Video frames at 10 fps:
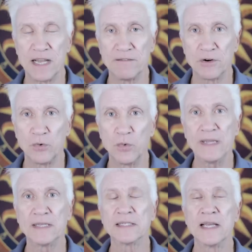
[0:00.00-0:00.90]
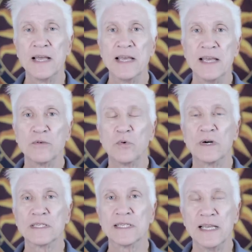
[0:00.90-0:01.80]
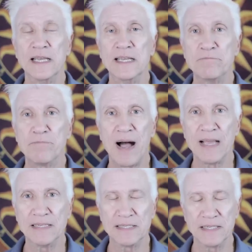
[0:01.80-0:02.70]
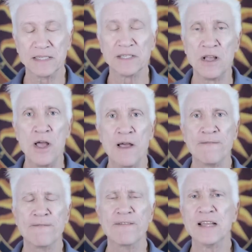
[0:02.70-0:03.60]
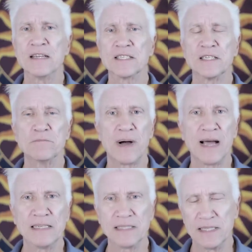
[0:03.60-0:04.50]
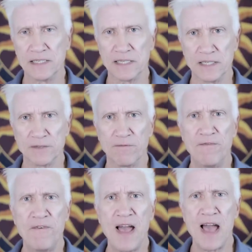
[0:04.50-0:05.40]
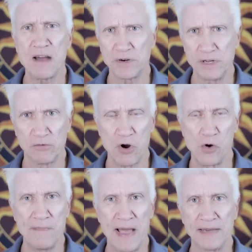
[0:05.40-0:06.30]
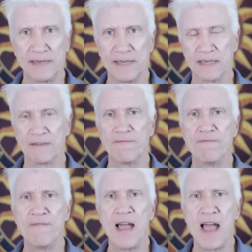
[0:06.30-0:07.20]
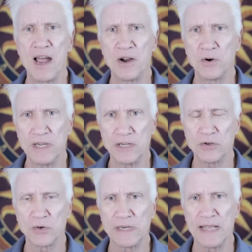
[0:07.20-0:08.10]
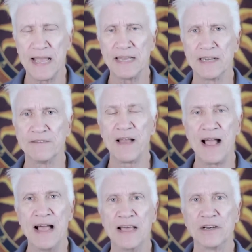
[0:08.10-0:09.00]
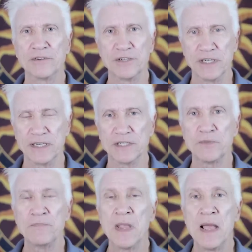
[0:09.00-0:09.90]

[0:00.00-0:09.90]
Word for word: several weeks, it was in Pisces. Venus in Pisces is very romantic, very creative energies.